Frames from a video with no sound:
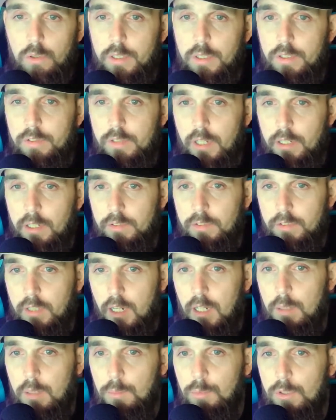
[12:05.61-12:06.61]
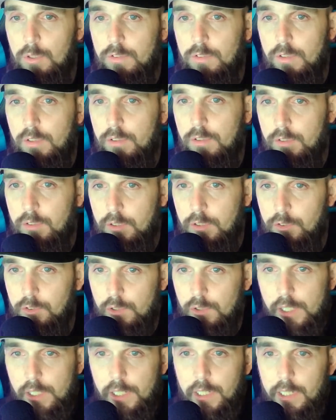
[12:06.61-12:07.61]
He's had a solid preseason and
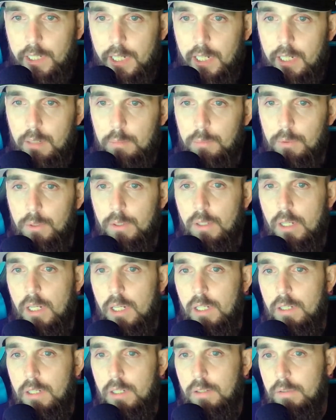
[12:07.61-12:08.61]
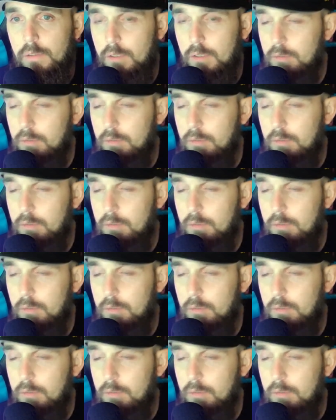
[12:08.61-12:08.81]
training camp, and